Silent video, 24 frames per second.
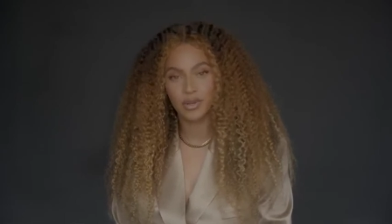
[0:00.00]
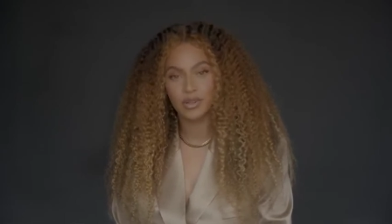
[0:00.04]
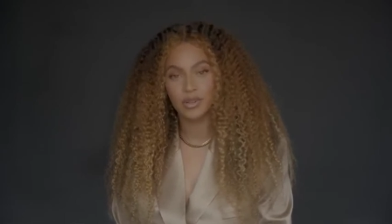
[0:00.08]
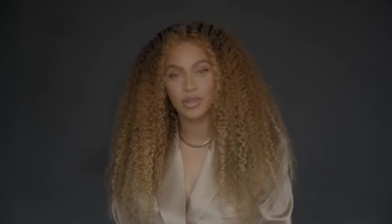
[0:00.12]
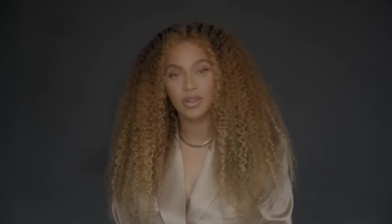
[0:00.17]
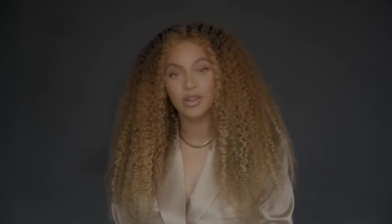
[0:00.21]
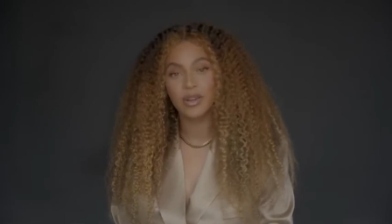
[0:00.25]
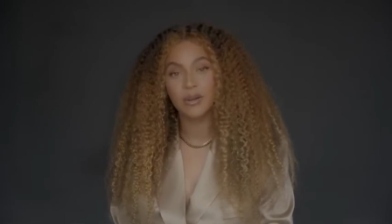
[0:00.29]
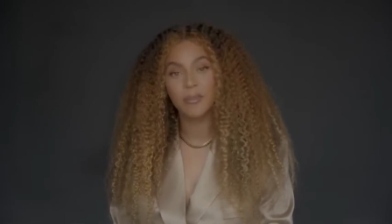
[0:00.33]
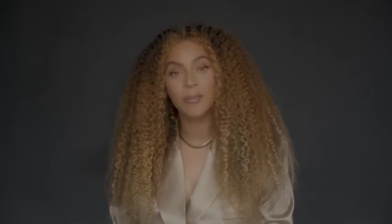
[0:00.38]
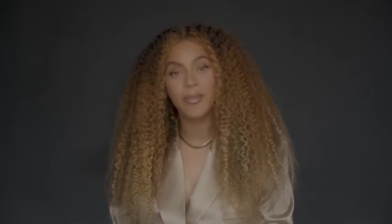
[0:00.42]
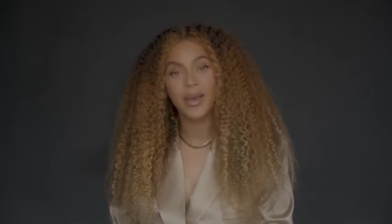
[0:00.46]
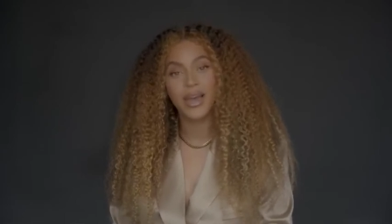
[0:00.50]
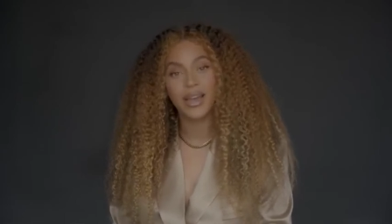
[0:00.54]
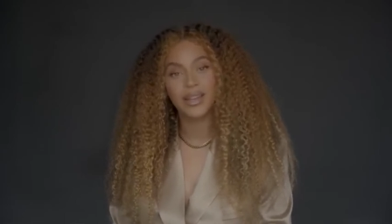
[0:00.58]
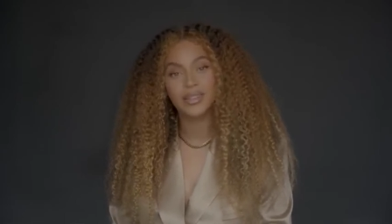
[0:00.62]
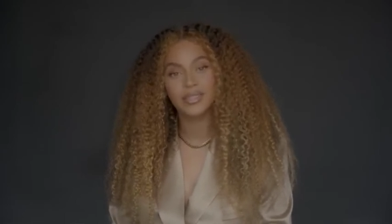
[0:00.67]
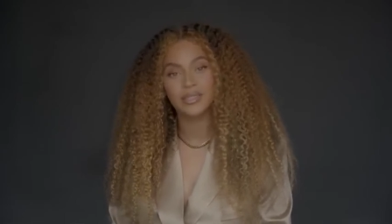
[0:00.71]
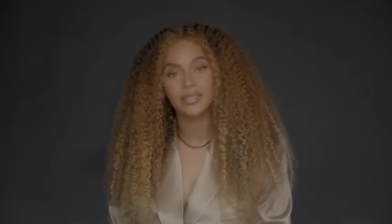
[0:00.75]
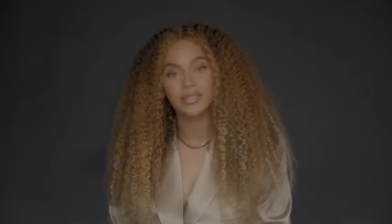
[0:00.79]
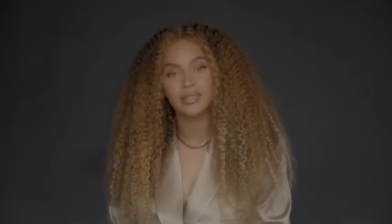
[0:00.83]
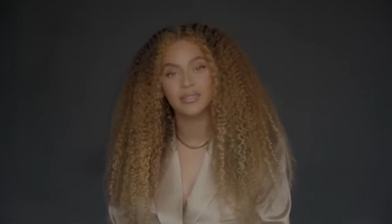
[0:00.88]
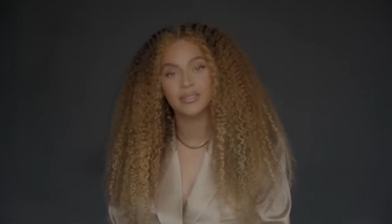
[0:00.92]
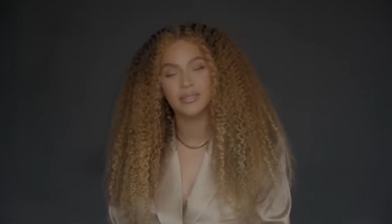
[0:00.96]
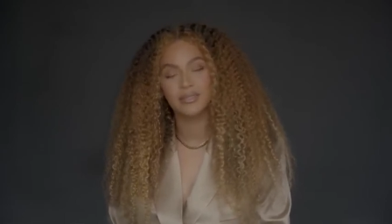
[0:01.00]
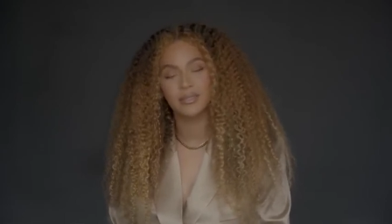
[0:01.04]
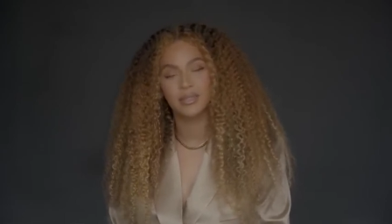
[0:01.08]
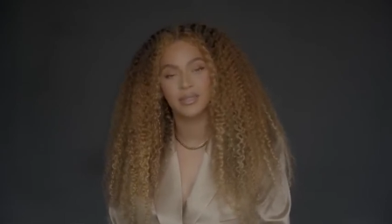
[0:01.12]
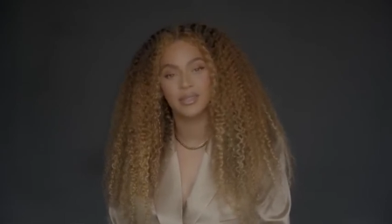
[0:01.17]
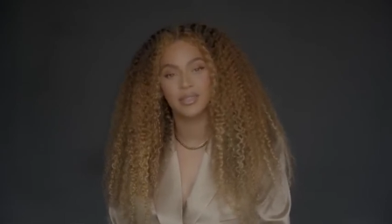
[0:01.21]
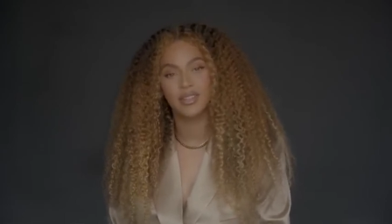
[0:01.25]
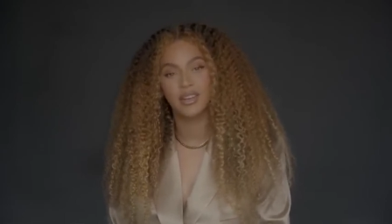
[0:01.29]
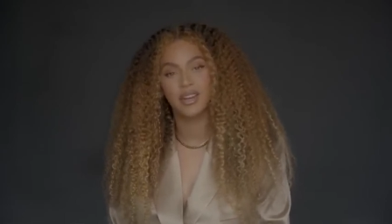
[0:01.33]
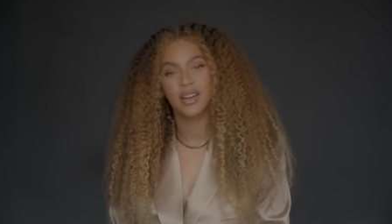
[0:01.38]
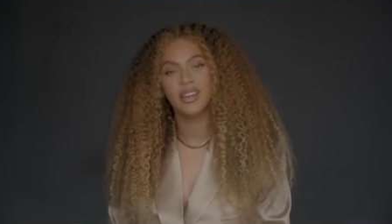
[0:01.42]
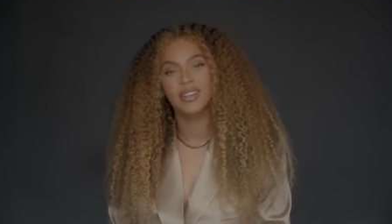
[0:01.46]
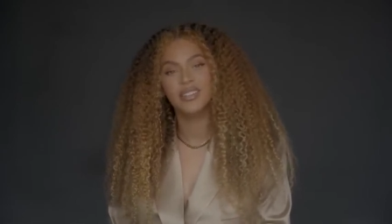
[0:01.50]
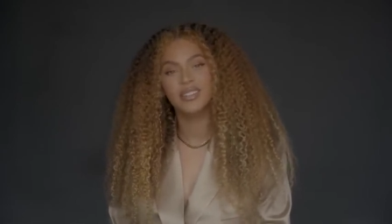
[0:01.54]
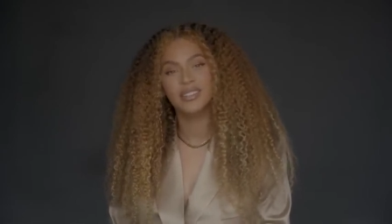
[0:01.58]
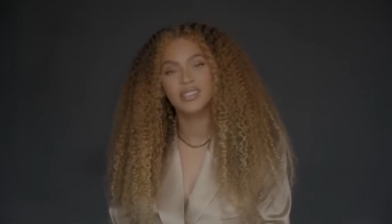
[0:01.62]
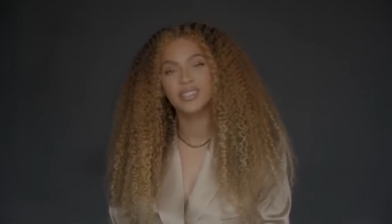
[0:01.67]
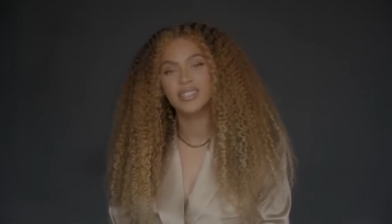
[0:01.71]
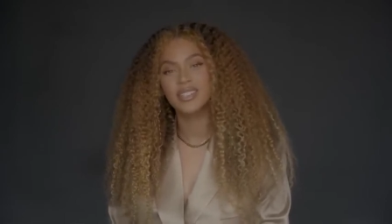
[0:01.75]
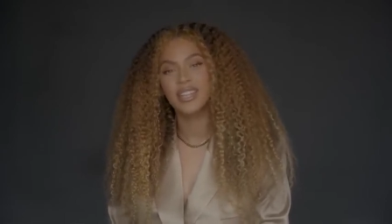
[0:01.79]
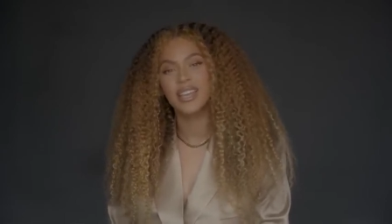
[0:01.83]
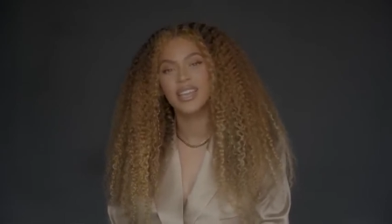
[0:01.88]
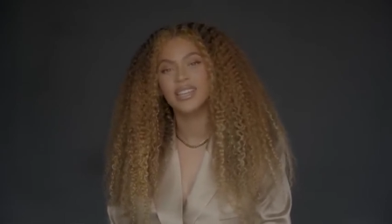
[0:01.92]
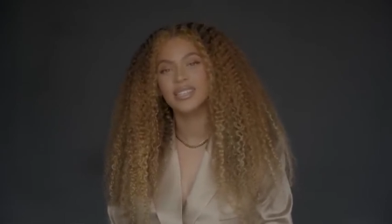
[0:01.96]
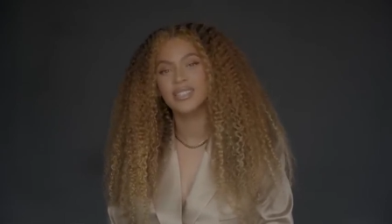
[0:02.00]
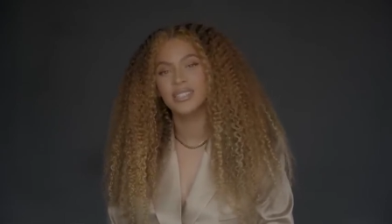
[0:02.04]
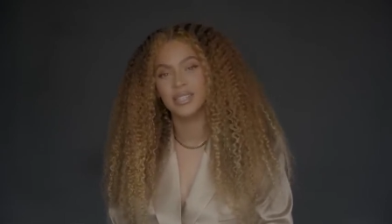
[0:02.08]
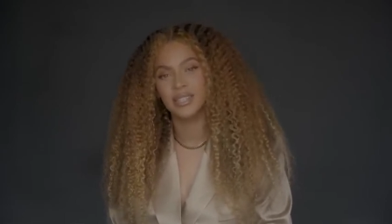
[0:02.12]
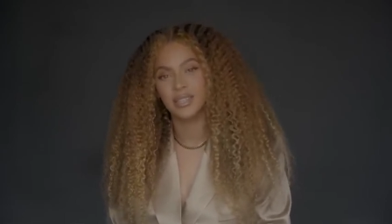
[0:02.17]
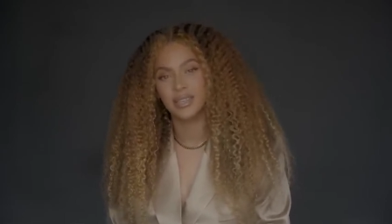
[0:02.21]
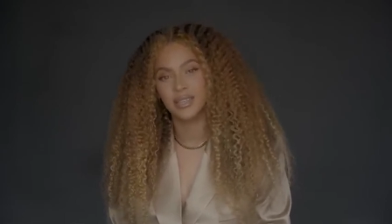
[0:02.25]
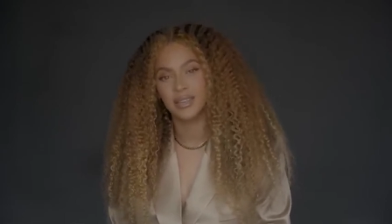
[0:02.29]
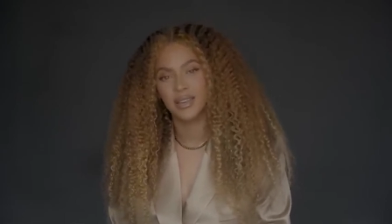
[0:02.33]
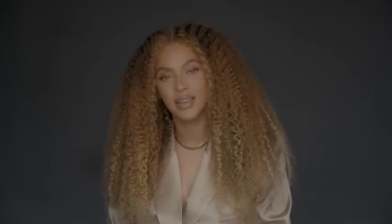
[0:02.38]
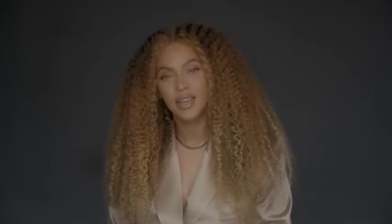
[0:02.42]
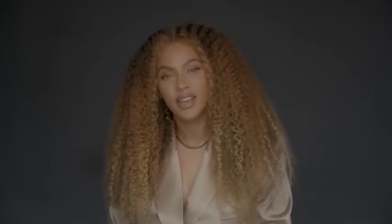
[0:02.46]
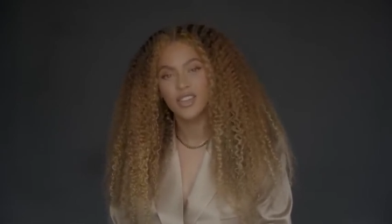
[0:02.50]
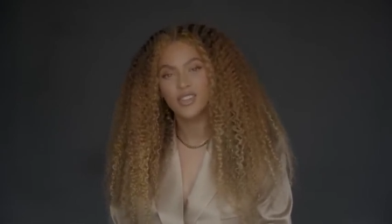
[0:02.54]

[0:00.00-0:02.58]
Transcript: Your compassion, your understanding,